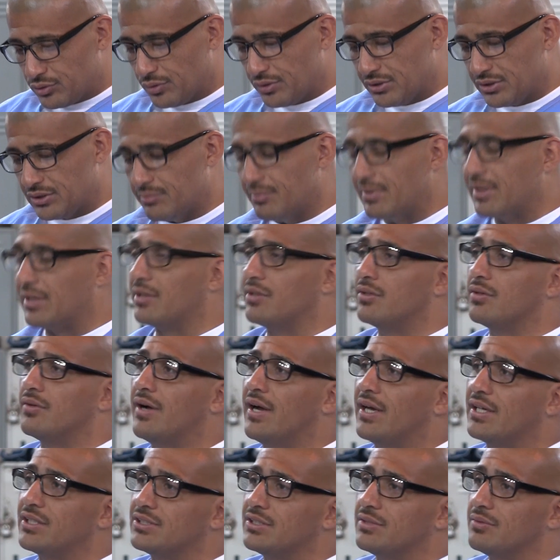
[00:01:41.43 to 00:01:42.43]
a choice to make a new
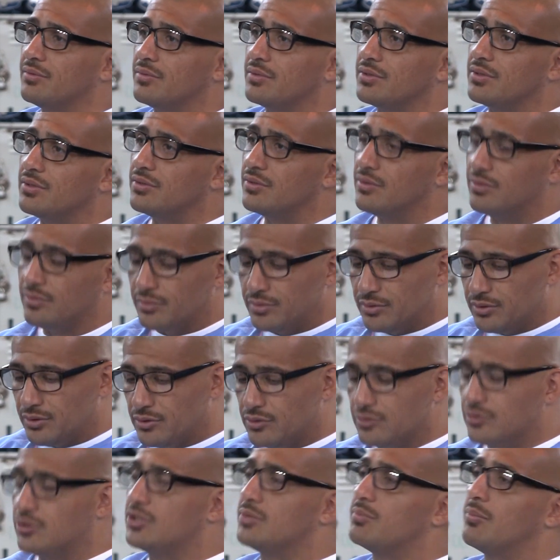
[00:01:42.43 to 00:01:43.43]
action, to
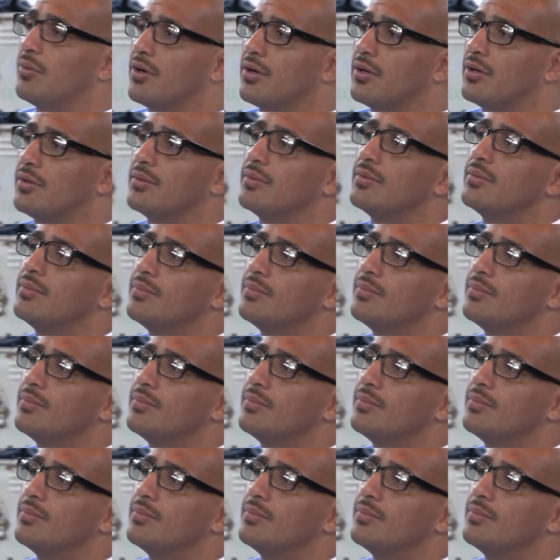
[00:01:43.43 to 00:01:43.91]
do a smarter,